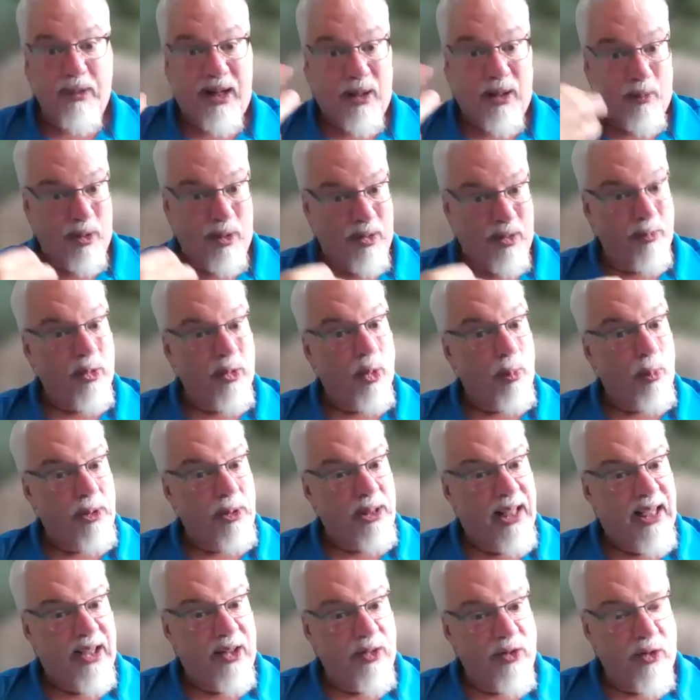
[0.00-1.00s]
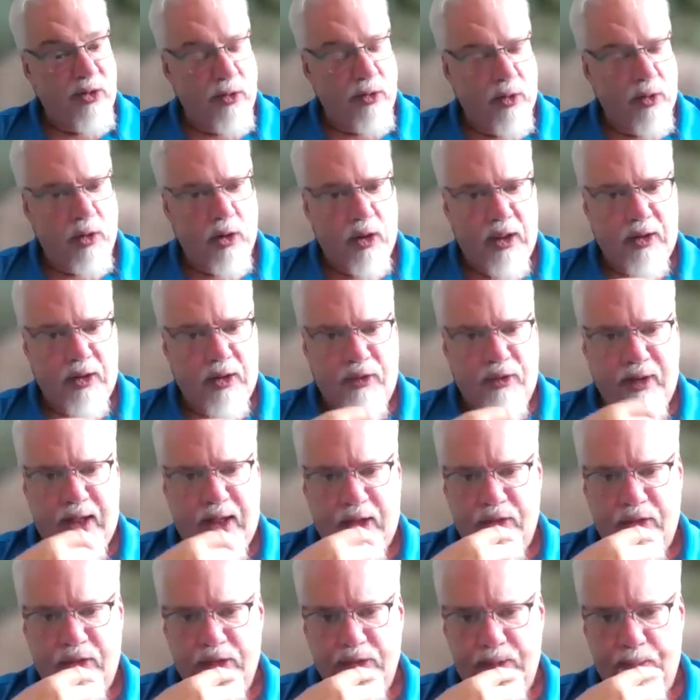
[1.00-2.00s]
But I want them to apply it to their
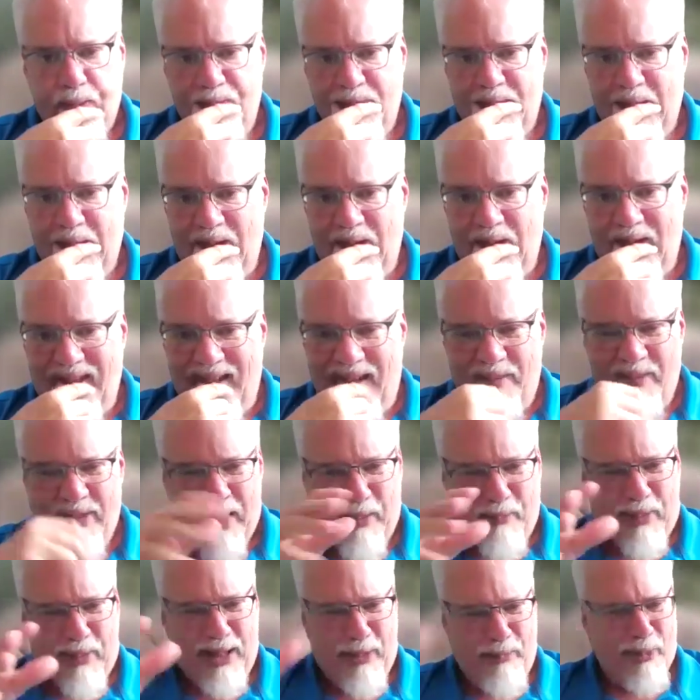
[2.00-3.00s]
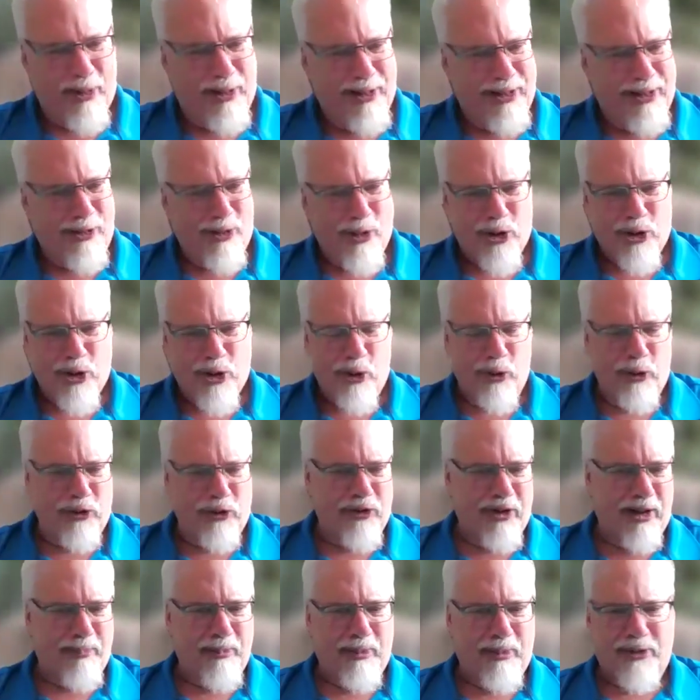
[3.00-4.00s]
context. If that paper later
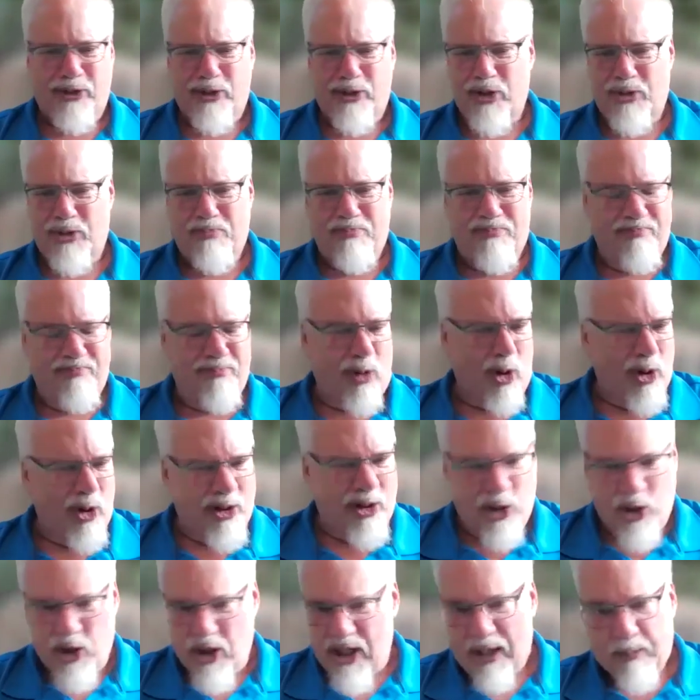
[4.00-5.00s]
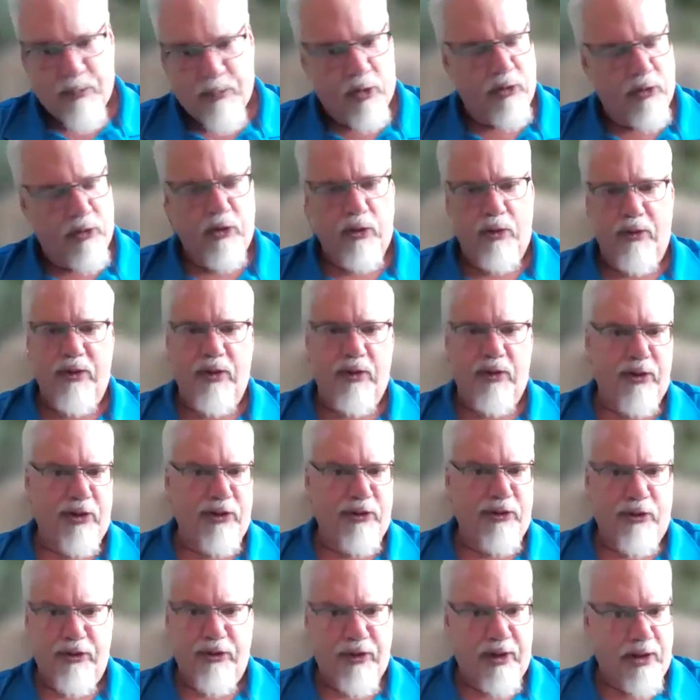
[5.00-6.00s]
shows up as part of chapter 2 of the
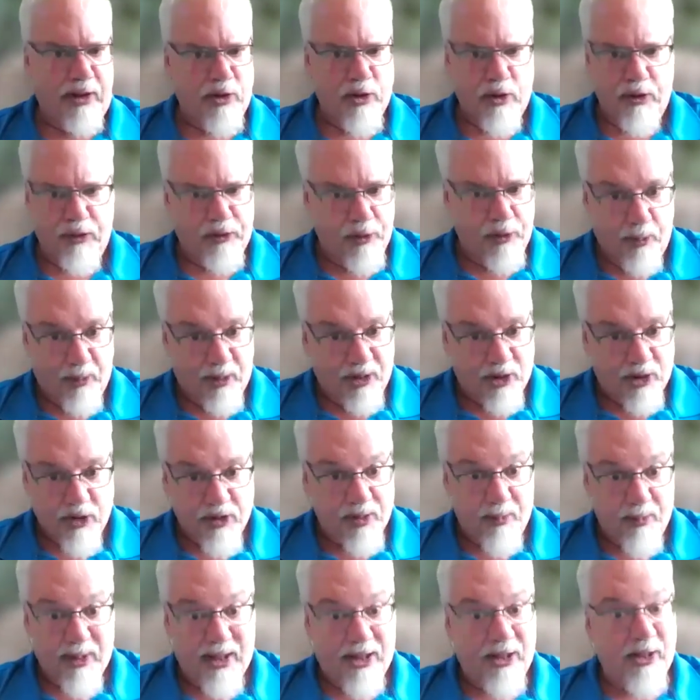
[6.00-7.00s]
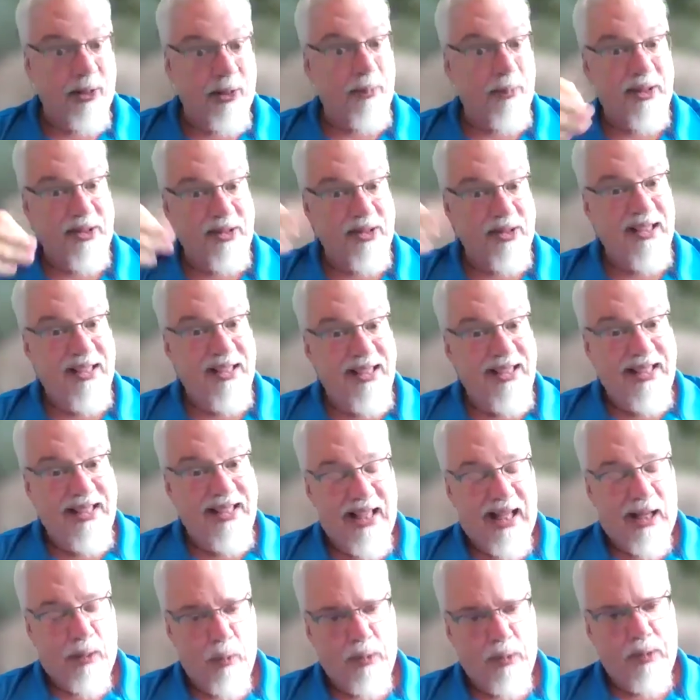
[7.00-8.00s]
dissertation, so much the better. But
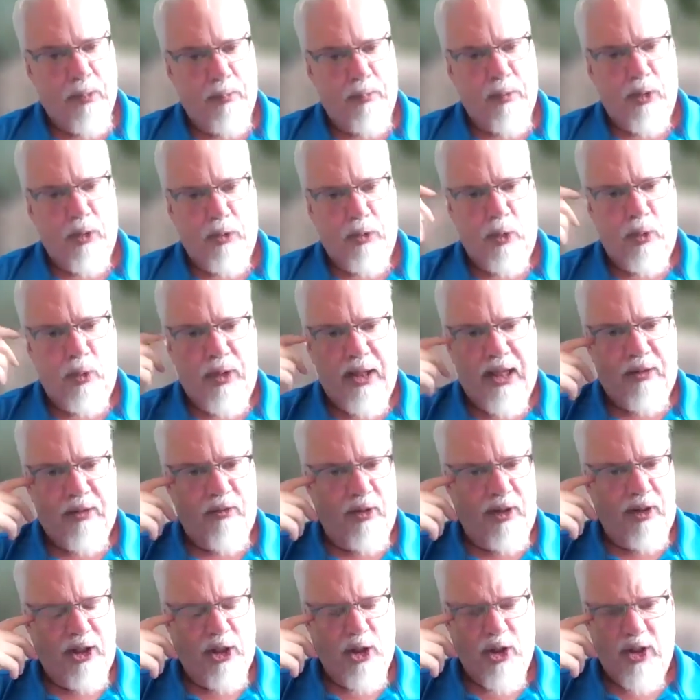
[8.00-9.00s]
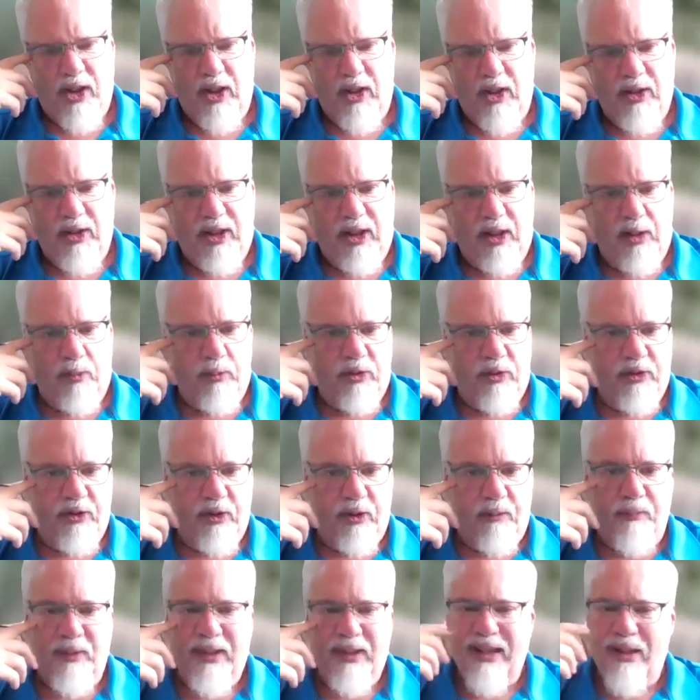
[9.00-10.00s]
I want them to do that for each of the themes.
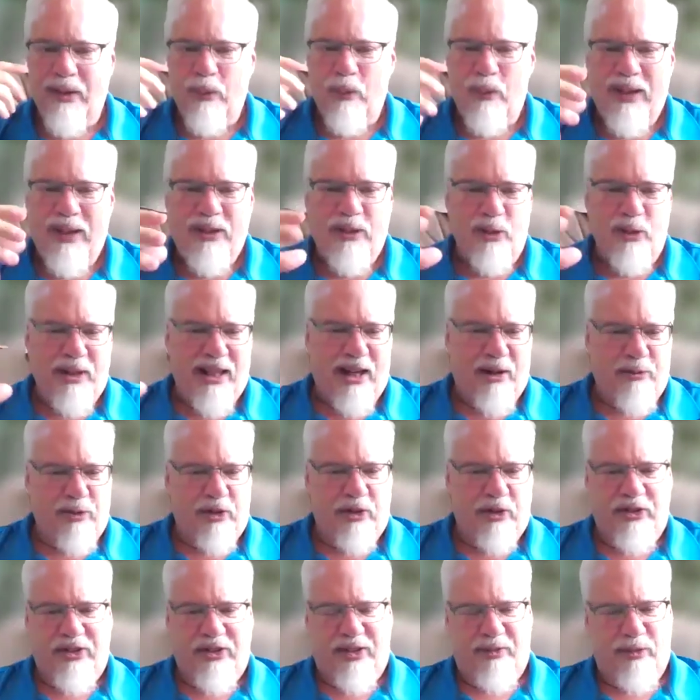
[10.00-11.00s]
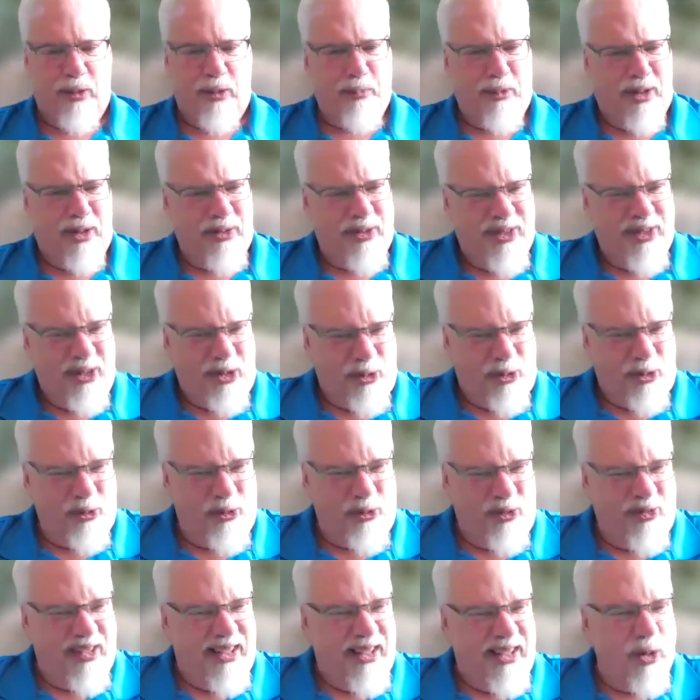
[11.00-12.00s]
So we do that for several months. It'll
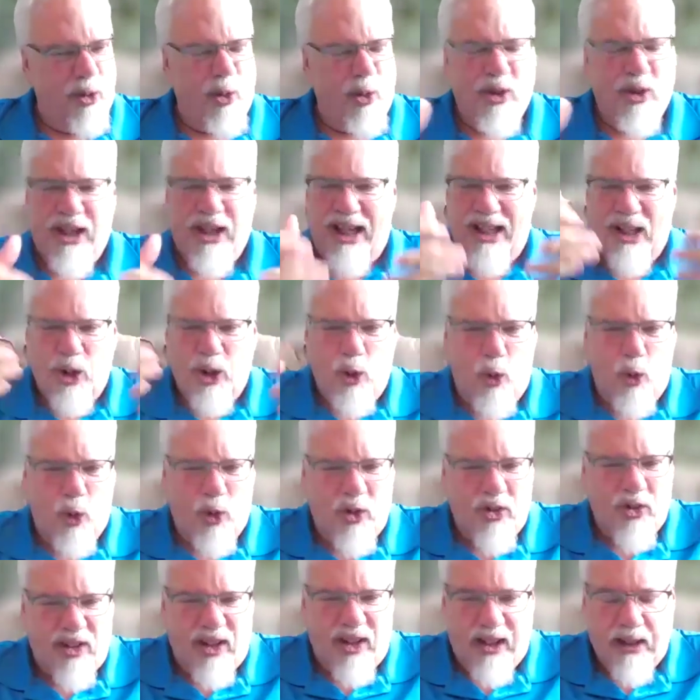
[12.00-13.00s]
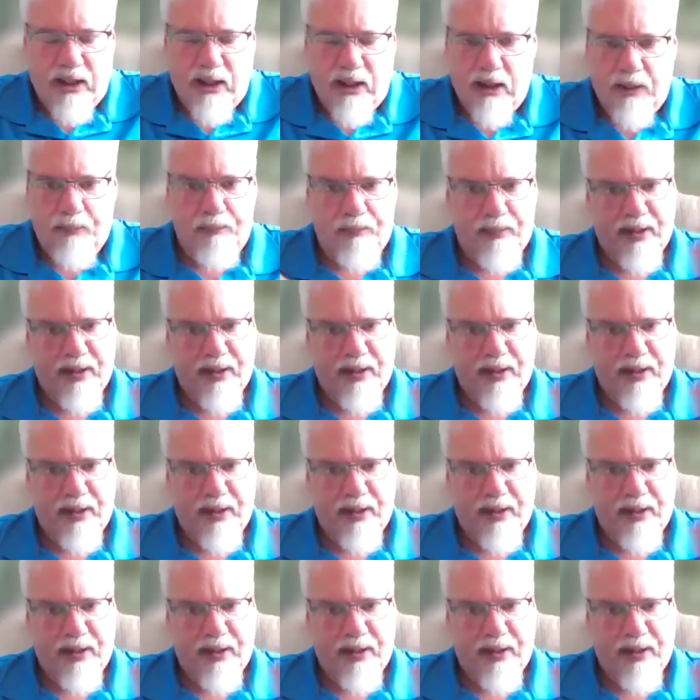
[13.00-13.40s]
feel kind of course-like.